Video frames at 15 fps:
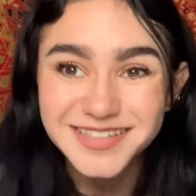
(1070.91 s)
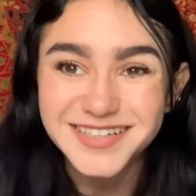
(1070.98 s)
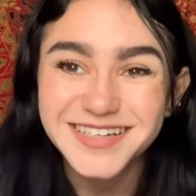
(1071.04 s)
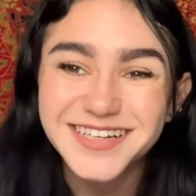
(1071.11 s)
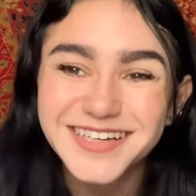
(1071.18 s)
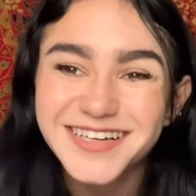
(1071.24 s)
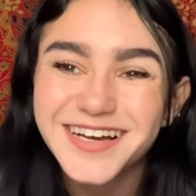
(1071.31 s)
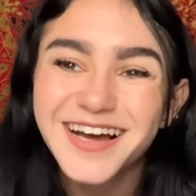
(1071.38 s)

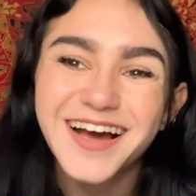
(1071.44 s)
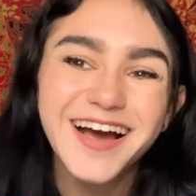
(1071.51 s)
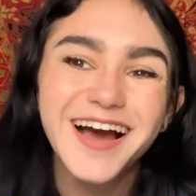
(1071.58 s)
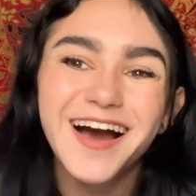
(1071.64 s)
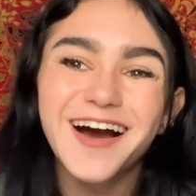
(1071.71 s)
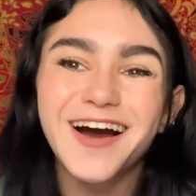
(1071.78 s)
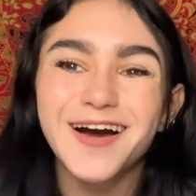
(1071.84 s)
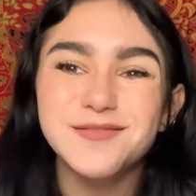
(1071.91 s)

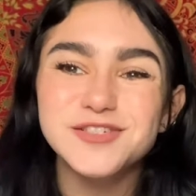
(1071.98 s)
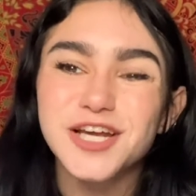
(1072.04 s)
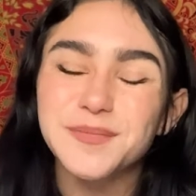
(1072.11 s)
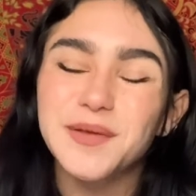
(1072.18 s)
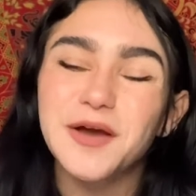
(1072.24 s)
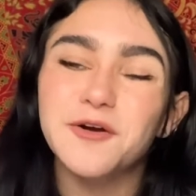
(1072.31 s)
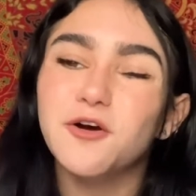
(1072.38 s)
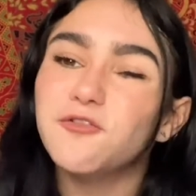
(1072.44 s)
Check me
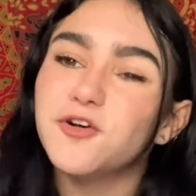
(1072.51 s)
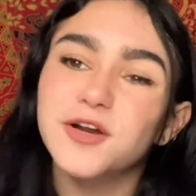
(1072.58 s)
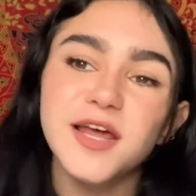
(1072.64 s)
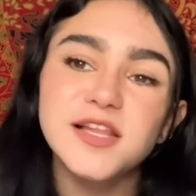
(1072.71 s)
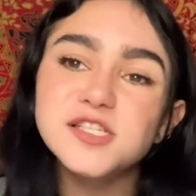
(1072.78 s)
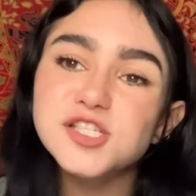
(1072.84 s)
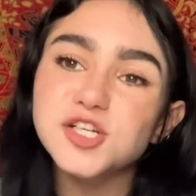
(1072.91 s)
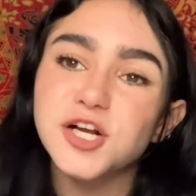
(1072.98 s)
out over on
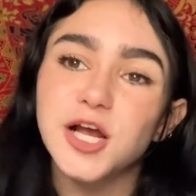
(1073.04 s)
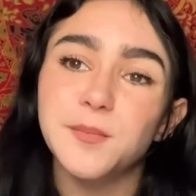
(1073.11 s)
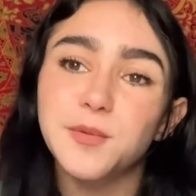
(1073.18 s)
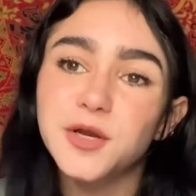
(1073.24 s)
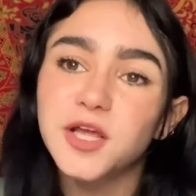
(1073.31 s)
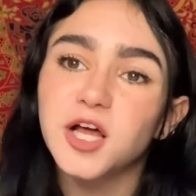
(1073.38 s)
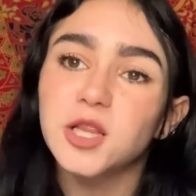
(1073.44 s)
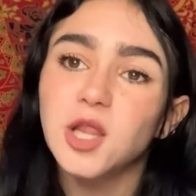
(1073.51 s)
Instagram, putting
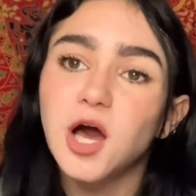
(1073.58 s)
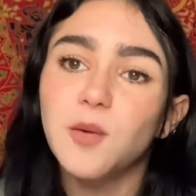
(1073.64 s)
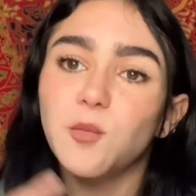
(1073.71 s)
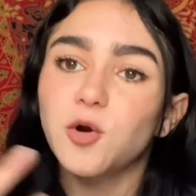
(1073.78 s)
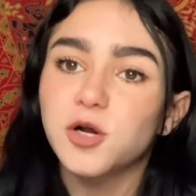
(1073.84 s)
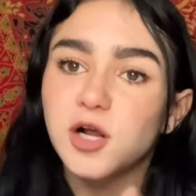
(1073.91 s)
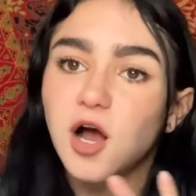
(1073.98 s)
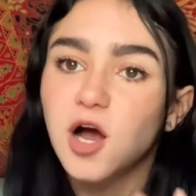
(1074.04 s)
in a lot more
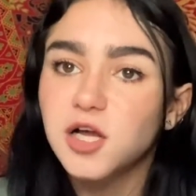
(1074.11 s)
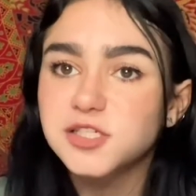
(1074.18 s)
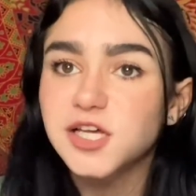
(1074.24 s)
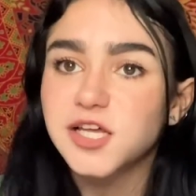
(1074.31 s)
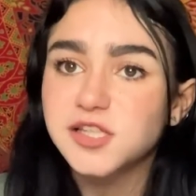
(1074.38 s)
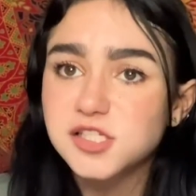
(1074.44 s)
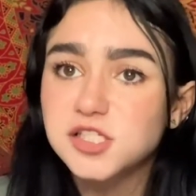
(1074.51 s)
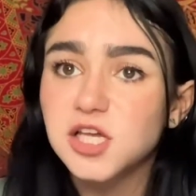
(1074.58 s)
content
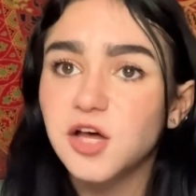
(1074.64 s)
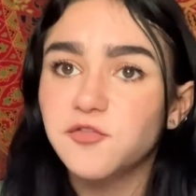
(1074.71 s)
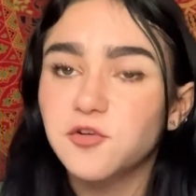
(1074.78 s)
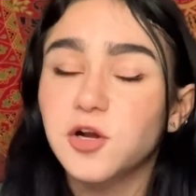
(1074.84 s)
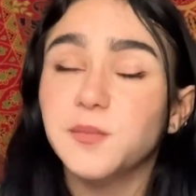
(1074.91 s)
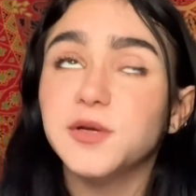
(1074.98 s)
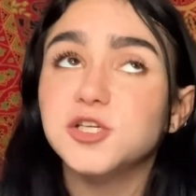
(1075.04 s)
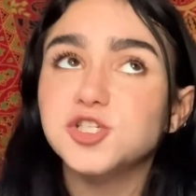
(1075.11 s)
and stuff, or I'm
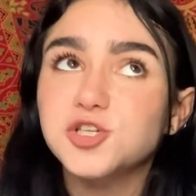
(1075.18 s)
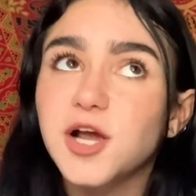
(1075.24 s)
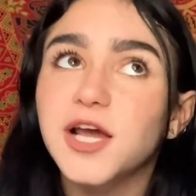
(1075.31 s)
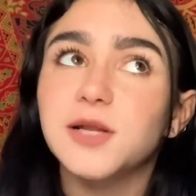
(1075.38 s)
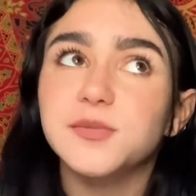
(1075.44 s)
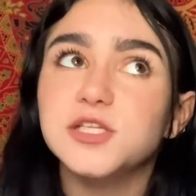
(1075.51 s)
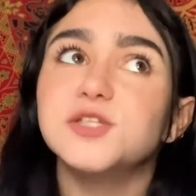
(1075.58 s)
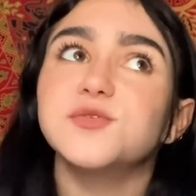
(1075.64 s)
going to try to
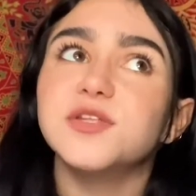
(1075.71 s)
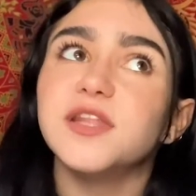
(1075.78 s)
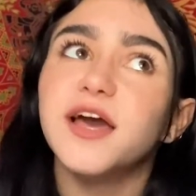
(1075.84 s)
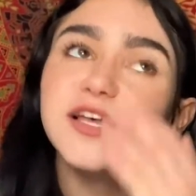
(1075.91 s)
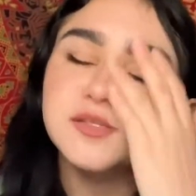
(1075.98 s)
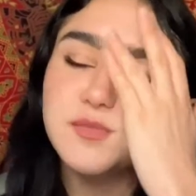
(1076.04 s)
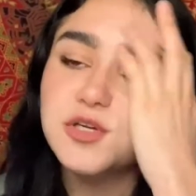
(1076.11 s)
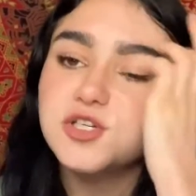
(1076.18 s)
be doing that as
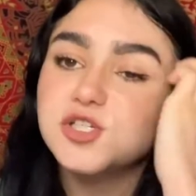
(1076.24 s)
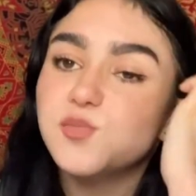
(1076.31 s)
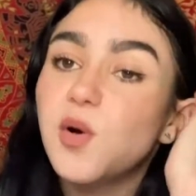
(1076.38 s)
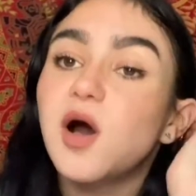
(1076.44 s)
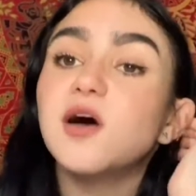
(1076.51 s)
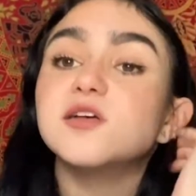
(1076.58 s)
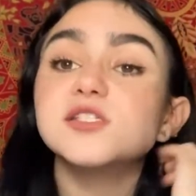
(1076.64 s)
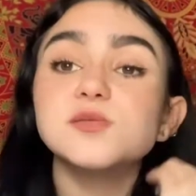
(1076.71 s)
much as
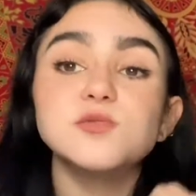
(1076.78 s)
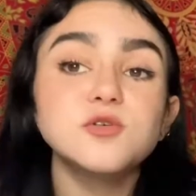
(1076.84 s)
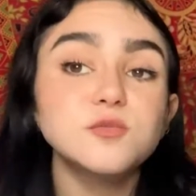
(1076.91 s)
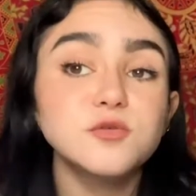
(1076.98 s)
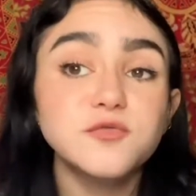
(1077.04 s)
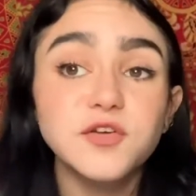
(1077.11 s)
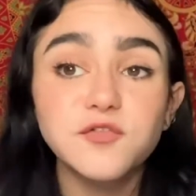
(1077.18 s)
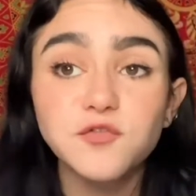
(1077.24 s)
possible
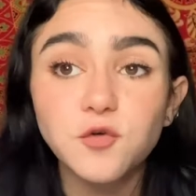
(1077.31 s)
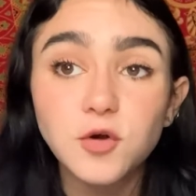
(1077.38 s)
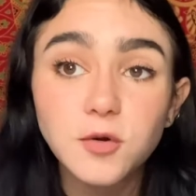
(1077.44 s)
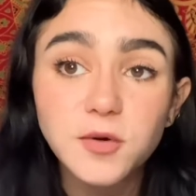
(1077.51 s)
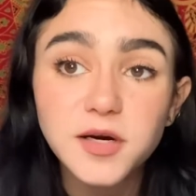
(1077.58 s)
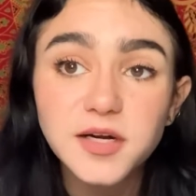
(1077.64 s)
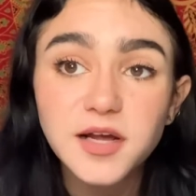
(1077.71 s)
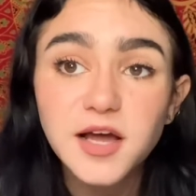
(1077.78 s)
moving
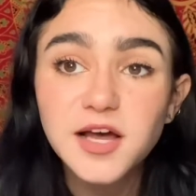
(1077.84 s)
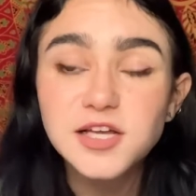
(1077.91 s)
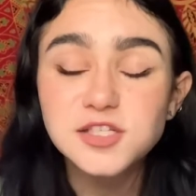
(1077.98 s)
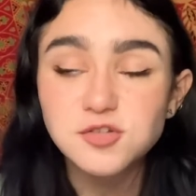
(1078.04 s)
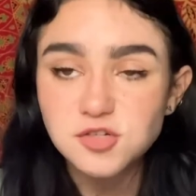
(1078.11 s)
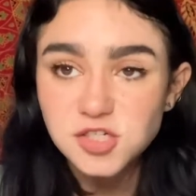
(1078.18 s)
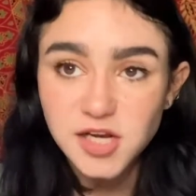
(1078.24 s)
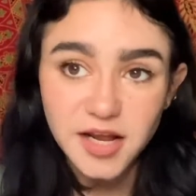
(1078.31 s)
forward. So
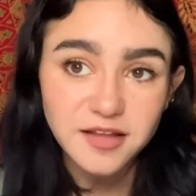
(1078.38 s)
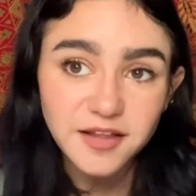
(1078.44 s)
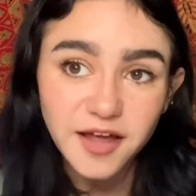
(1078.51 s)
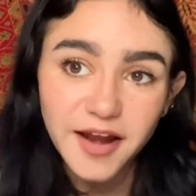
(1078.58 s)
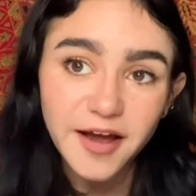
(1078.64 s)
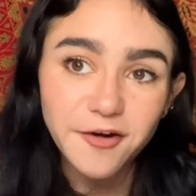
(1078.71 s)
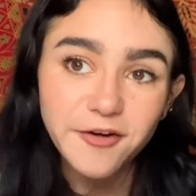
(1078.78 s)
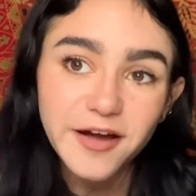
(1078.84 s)
check that
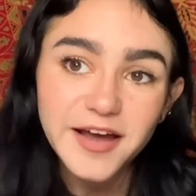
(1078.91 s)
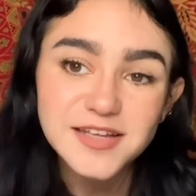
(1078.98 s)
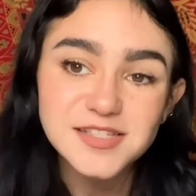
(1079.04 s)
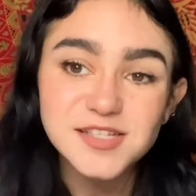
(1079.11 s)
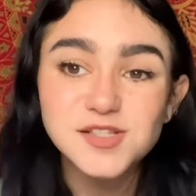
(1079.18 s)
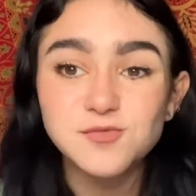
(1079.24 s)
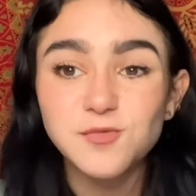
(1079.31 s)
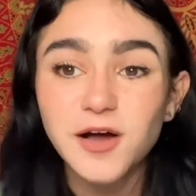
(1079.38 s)
out, guys, as
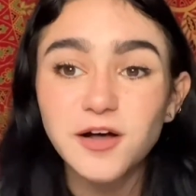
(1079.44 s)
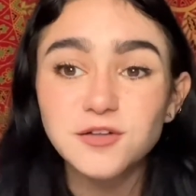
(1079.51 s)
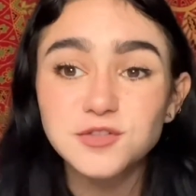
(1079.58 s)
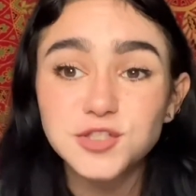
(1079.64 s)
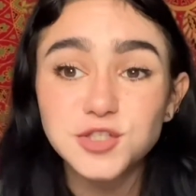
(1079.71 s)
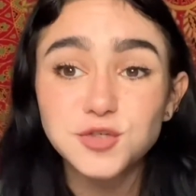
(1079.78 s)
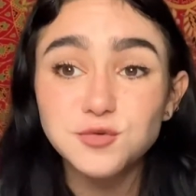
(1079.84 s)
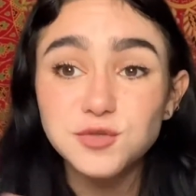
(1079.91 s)
well.
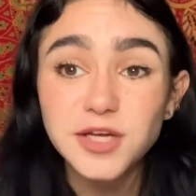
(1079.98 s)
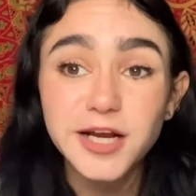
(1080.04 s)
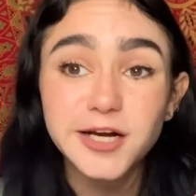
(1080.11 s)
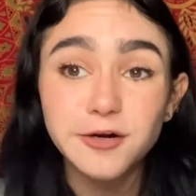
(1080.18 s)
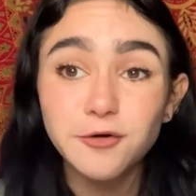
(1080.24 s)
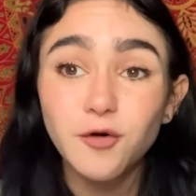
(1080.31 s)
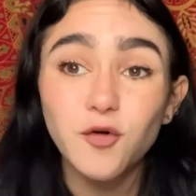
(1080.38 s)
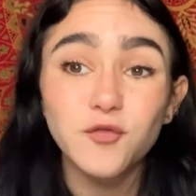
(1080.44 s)
Deku Tarot
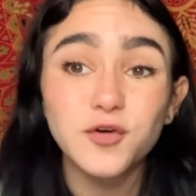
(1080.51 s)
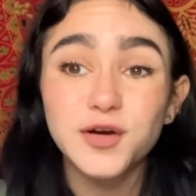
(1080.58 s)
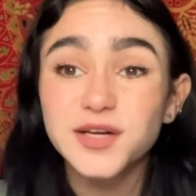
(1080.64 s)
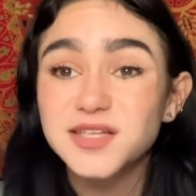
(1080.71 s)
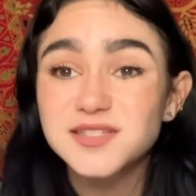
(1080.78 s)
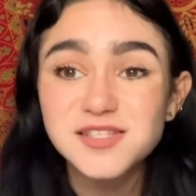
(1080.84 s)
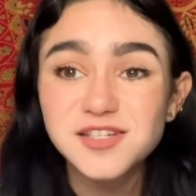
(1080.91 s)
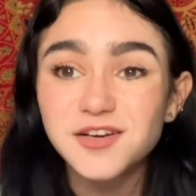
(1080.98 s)
over on
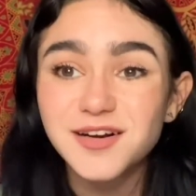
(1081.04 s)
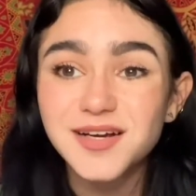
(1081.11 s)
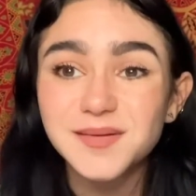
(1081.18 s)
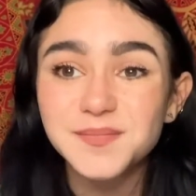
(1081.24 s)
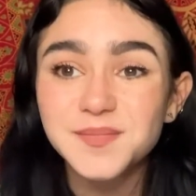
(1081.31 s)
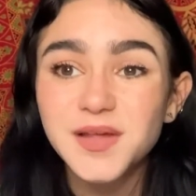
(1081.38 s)
Instagram.